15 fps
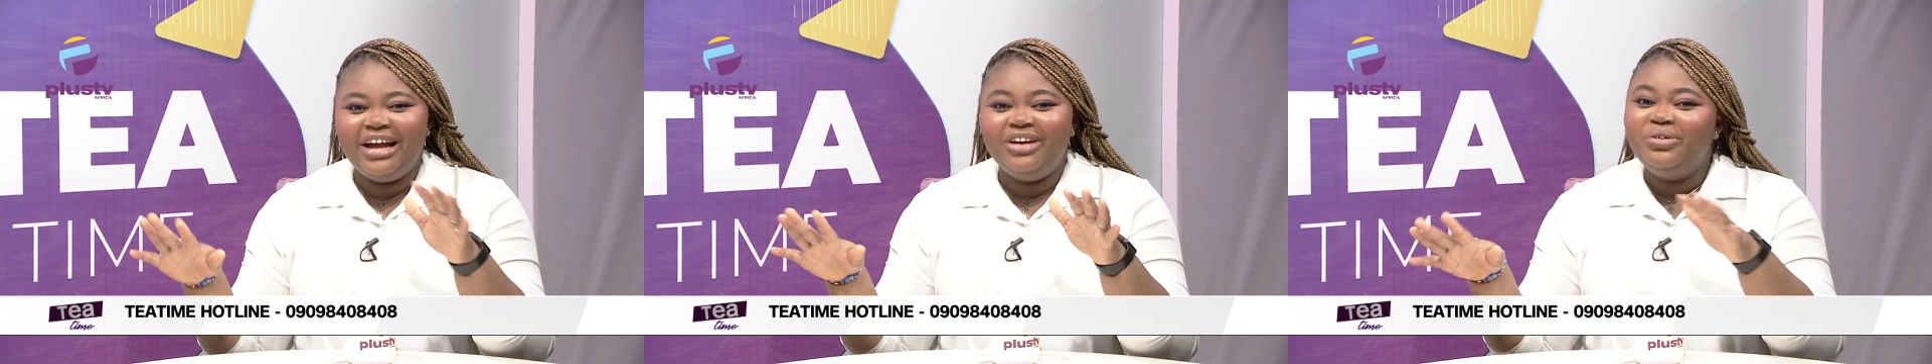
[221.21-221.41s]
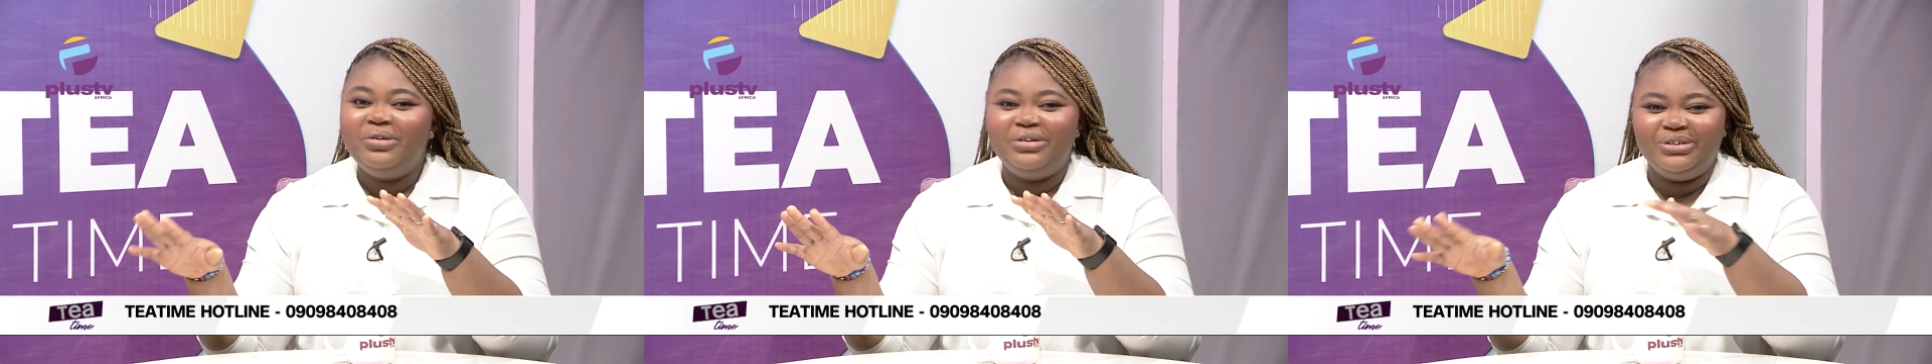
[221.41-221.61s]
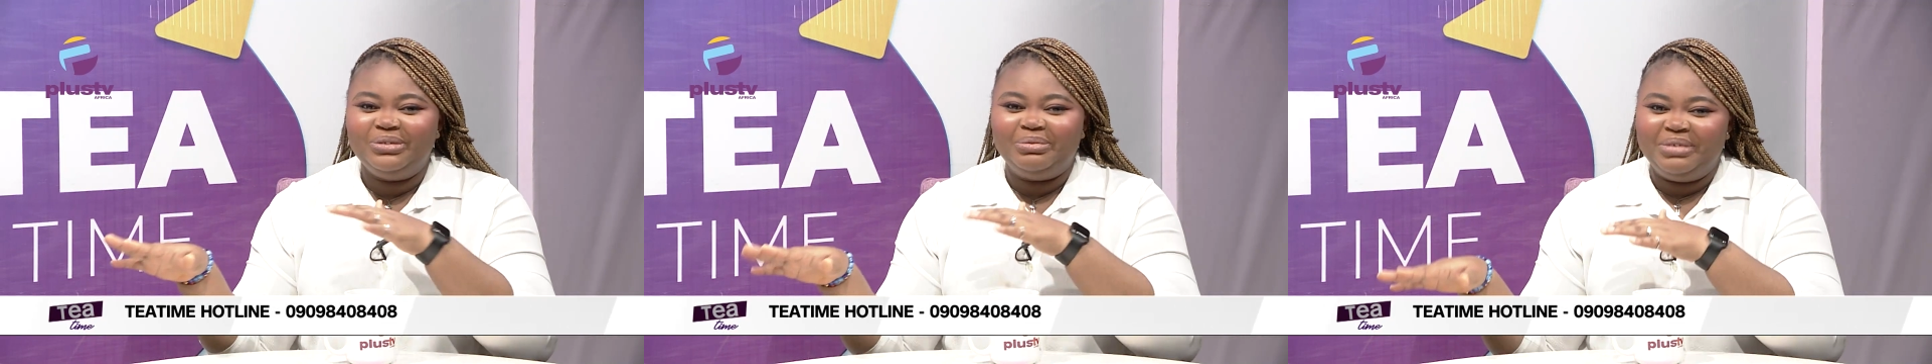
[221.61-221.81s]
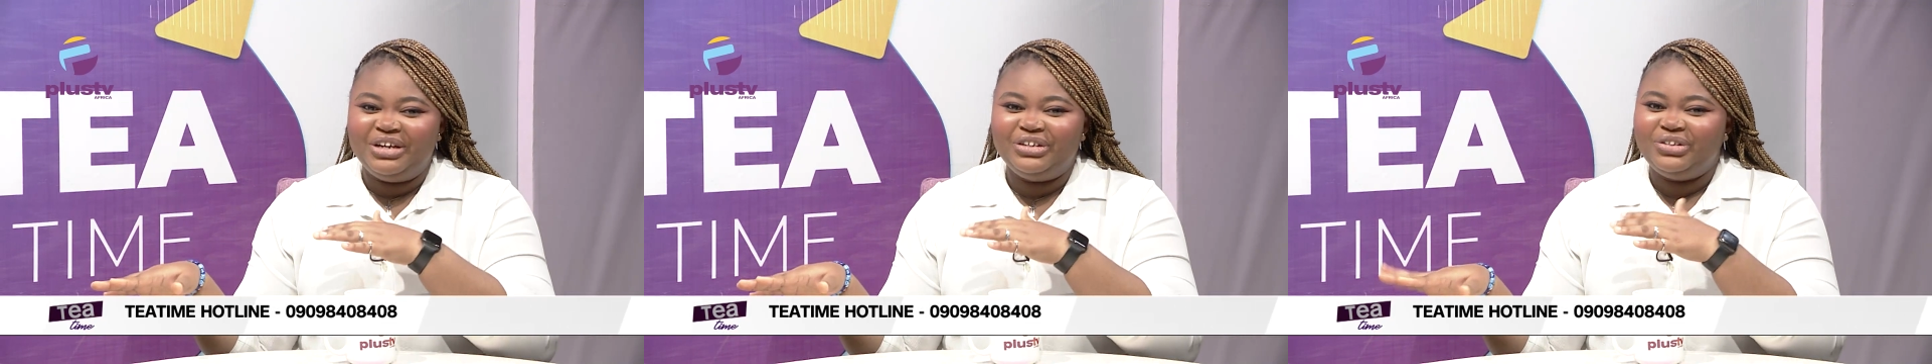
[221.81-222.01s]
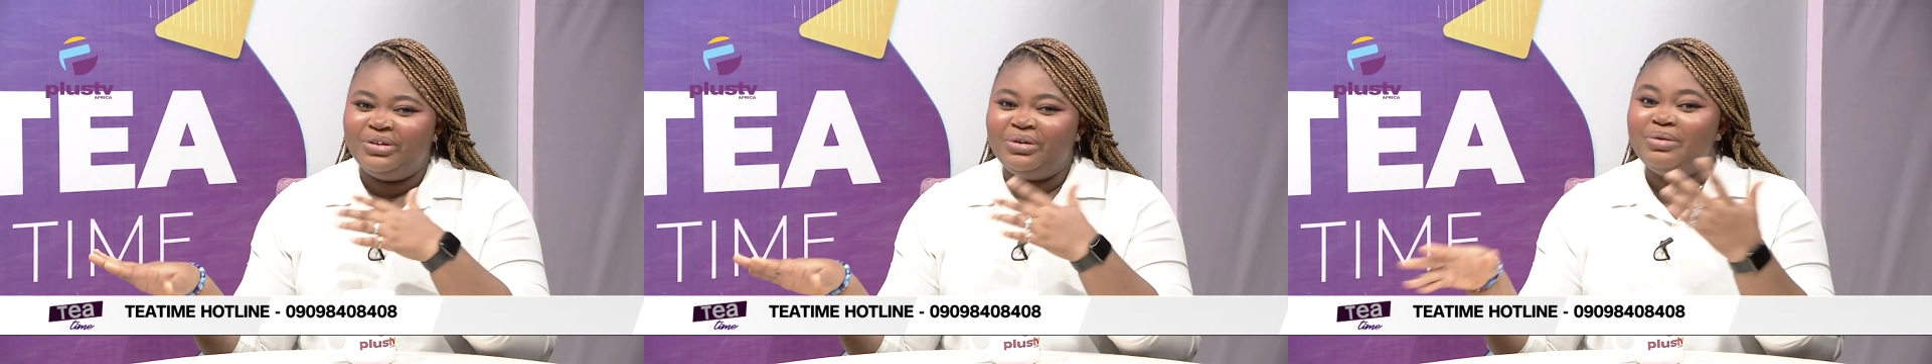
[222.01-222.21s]
I don't want to
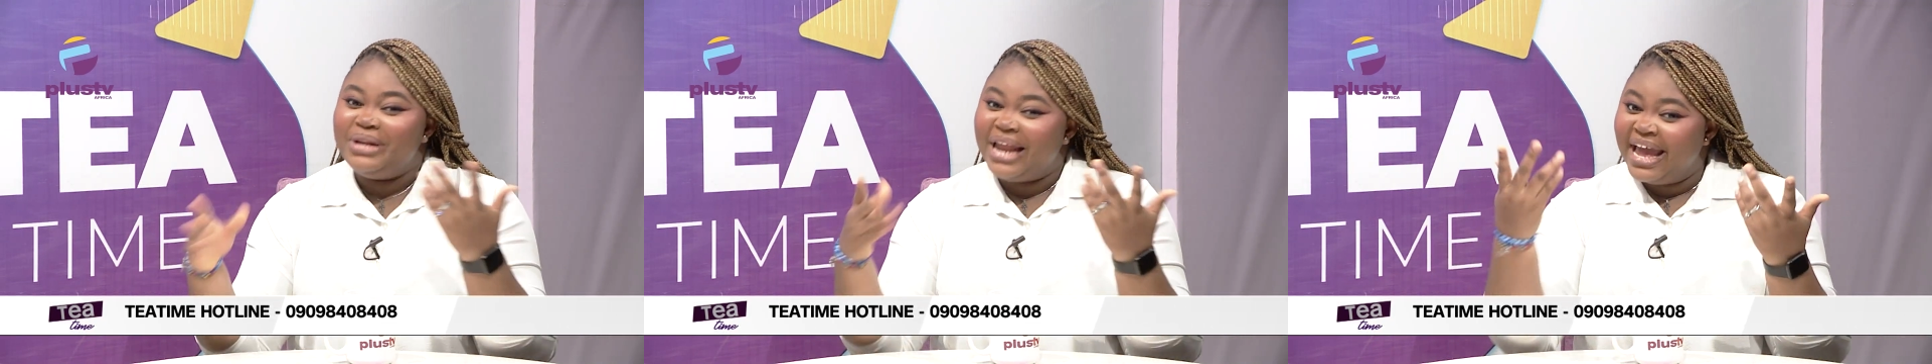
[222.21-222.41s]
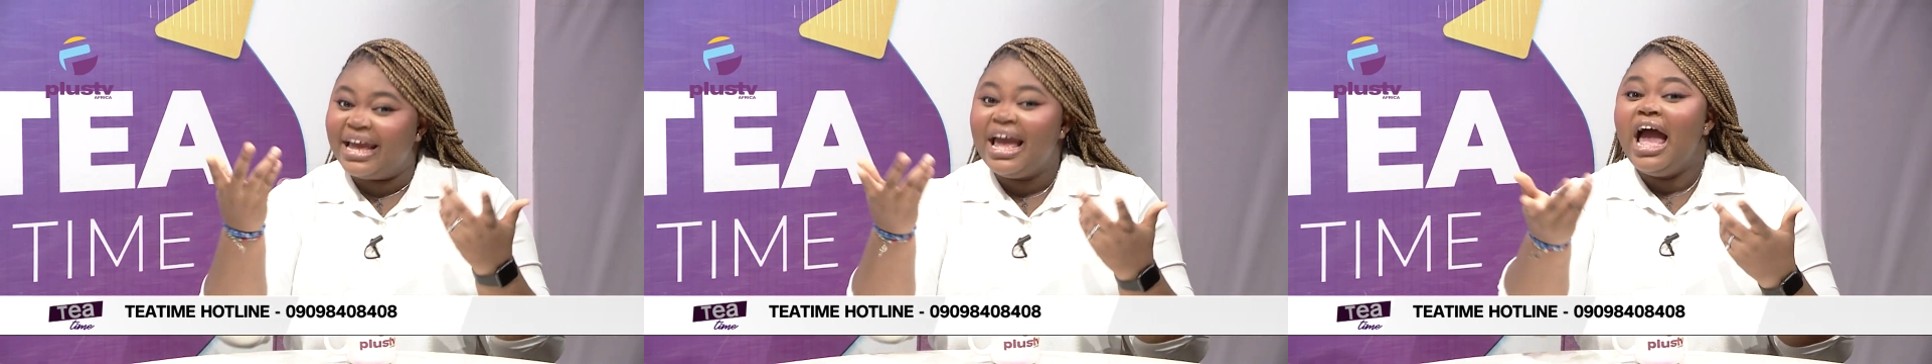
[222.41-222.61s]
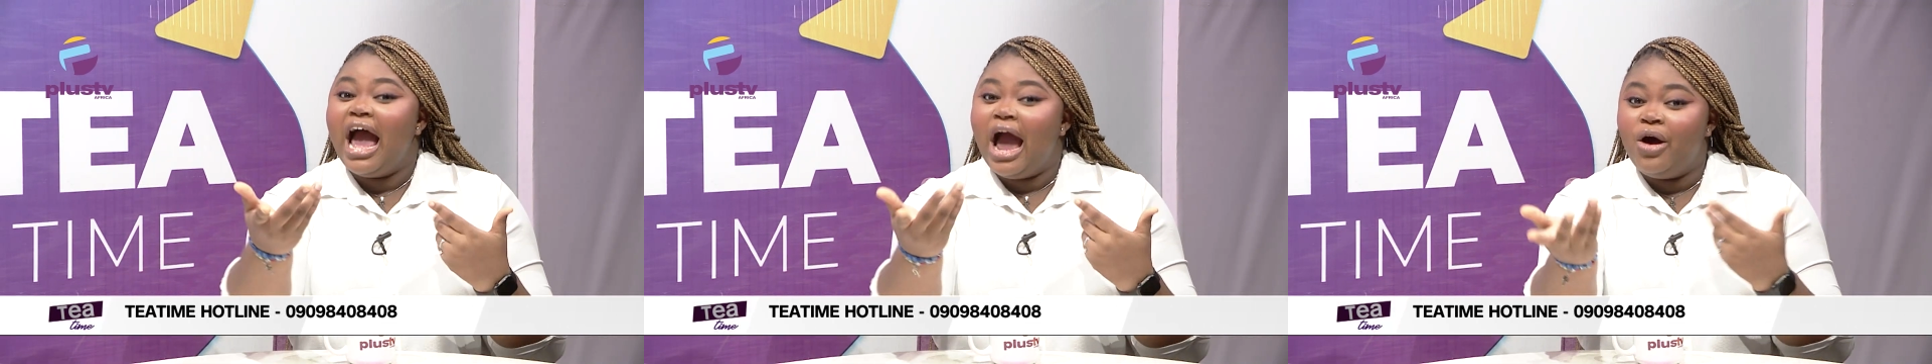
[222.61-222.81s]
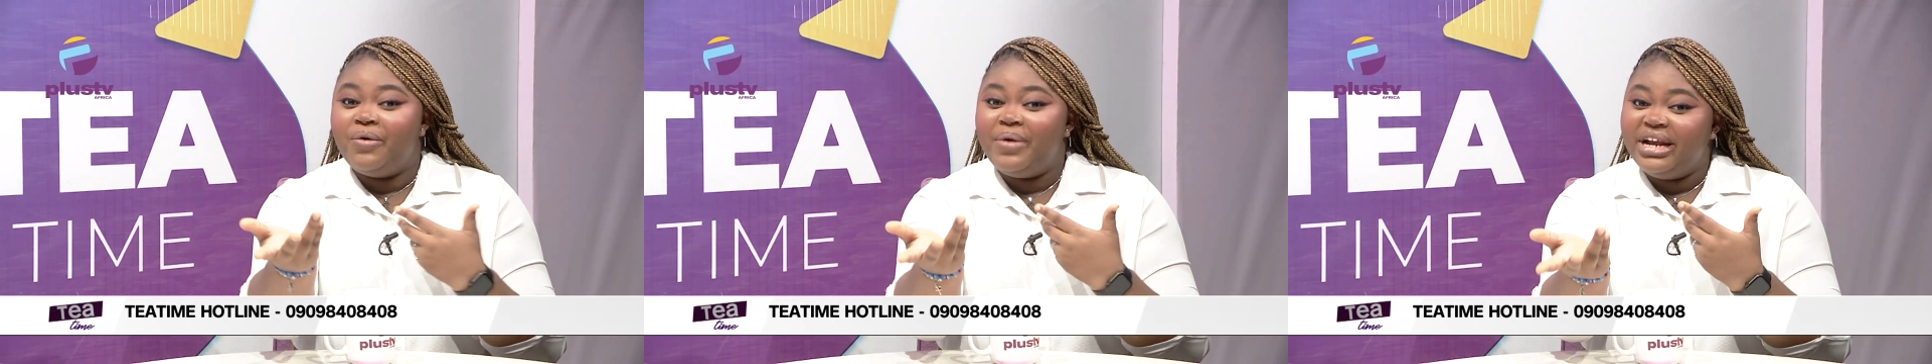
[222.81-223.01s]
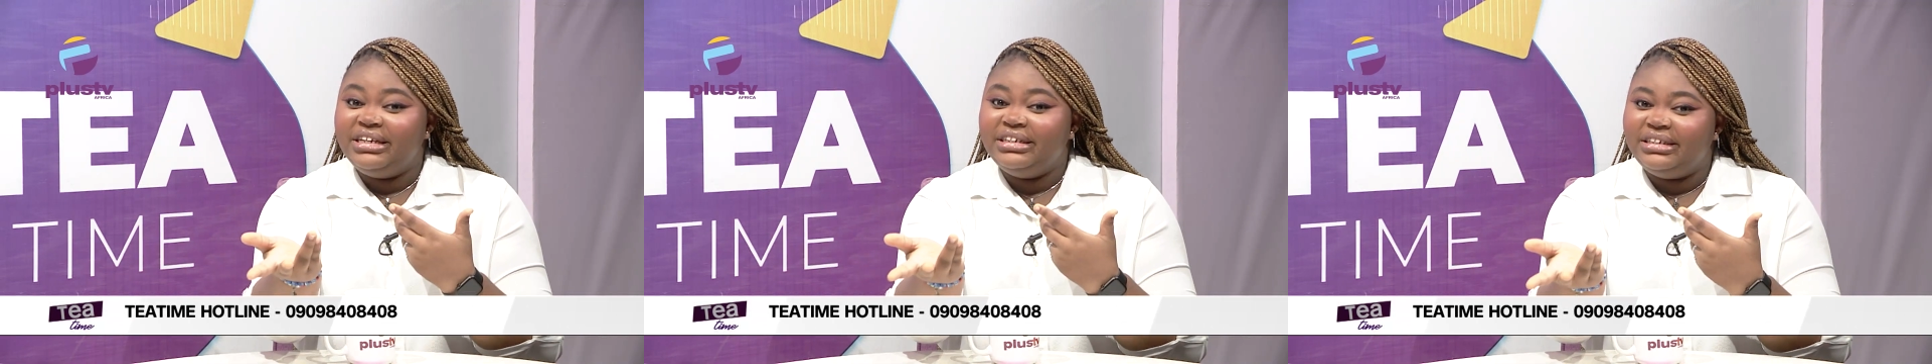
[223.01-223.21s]
mention like I
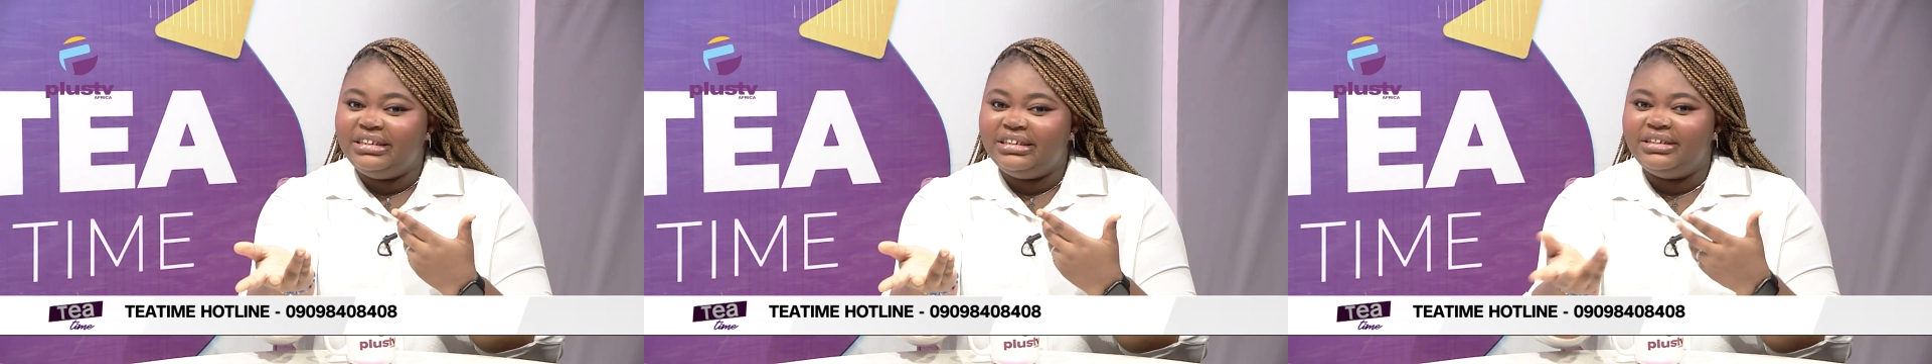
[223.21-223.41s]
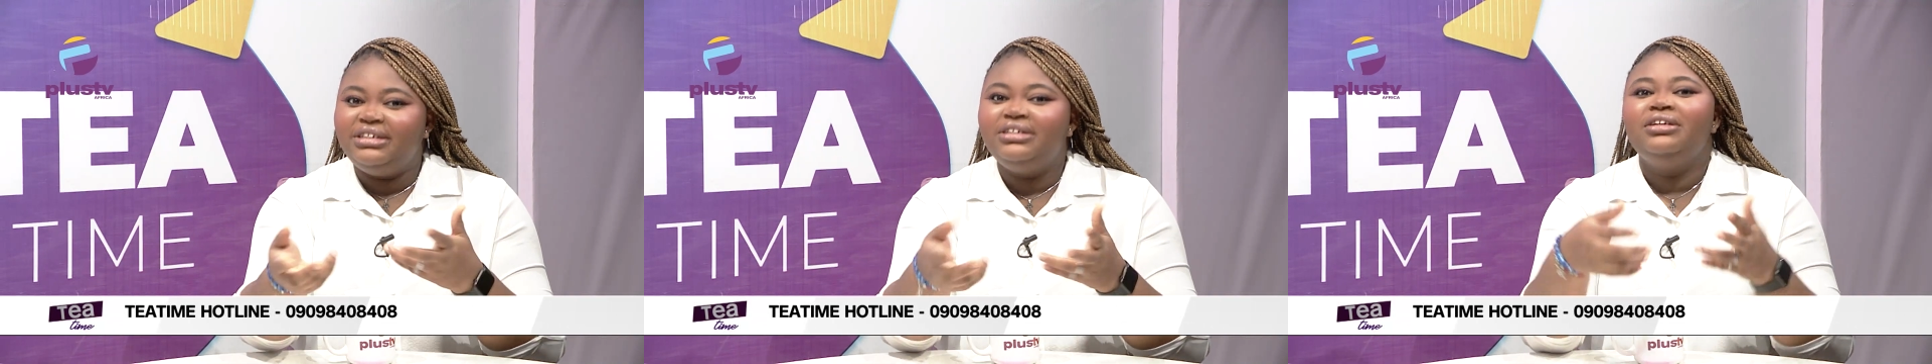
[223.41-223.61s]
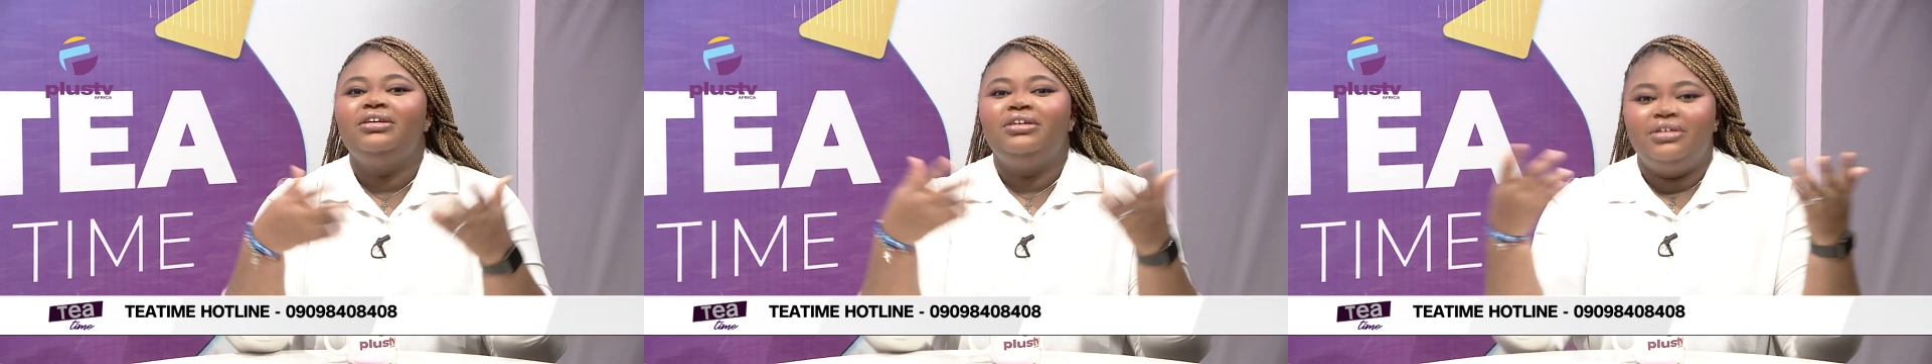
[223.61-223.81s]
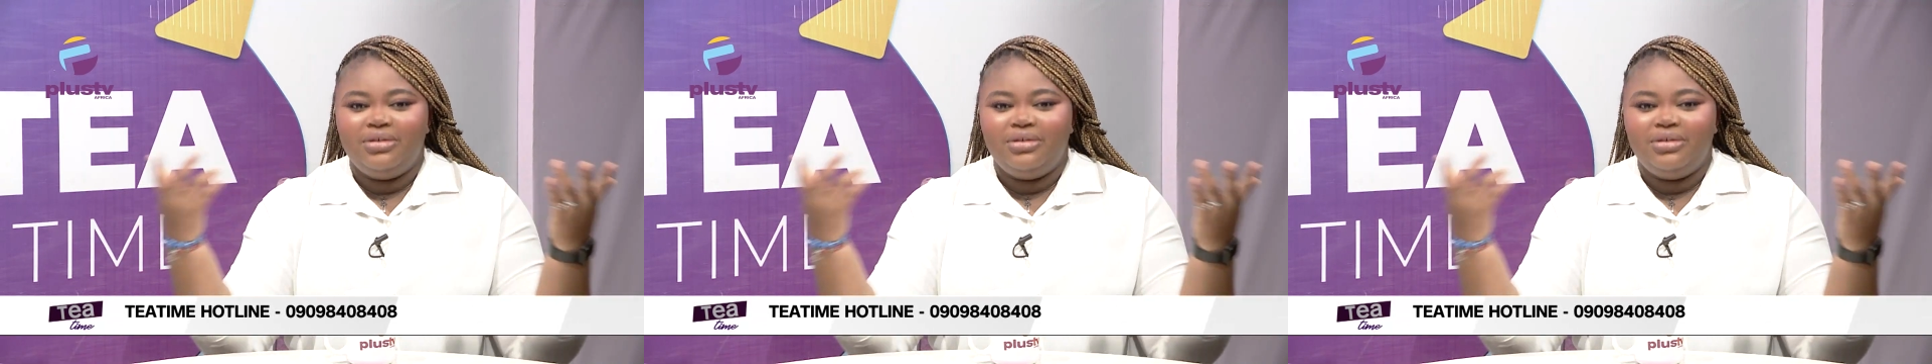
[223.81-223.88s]
already did